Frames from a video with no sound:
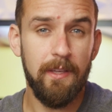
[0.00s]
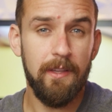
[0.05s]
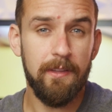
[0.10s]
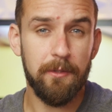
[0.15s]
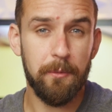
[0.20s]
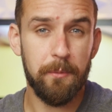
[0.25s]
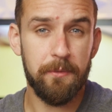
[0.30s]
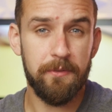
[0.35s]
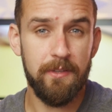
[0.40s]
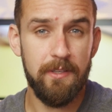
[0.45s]

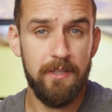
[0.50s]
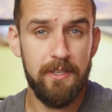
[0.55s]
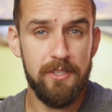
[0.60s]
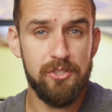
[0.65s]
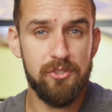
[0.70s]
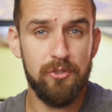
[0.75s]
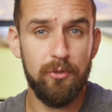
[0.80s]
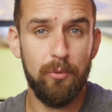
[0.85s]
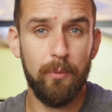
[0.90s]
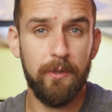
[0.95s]
there was an
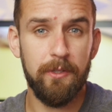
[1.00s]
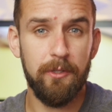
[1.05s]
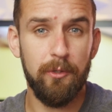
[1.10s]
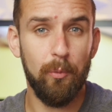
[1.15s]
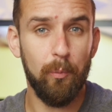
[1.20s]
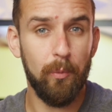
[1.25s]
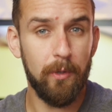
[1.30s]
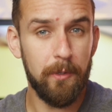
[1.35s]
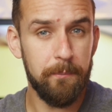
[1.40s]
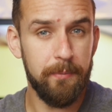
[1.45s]
issue when you
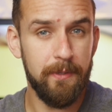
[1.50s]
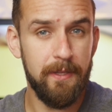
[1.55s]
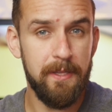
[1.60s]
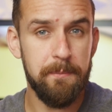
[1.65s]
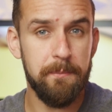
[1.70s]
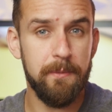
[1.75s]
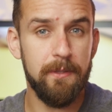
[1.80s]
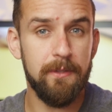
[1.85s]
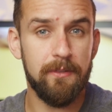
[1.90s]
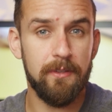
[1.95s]
weren't
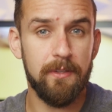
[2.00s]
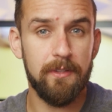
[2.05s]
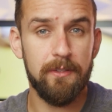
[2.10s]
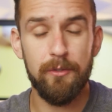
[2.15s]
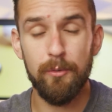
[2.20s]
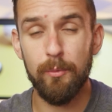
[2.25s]
playing music,